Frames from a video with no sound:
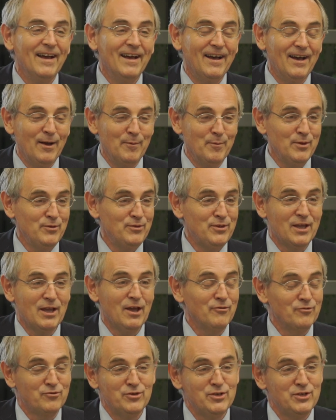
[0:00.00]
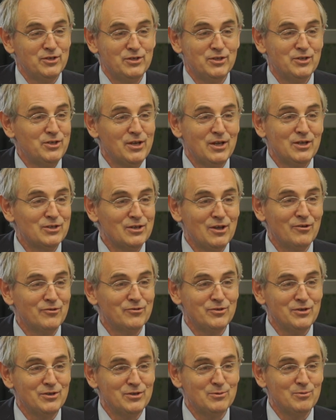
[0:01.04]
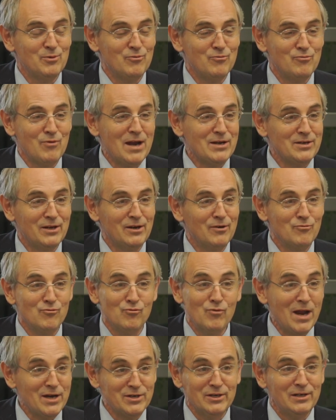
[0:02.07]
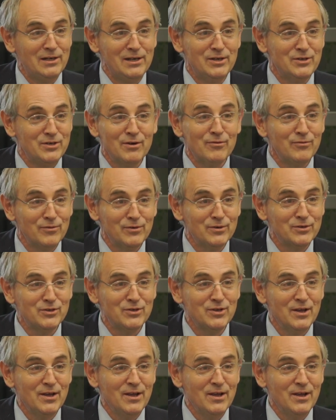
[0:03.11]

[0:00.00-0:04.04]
And the 6 countries were radically different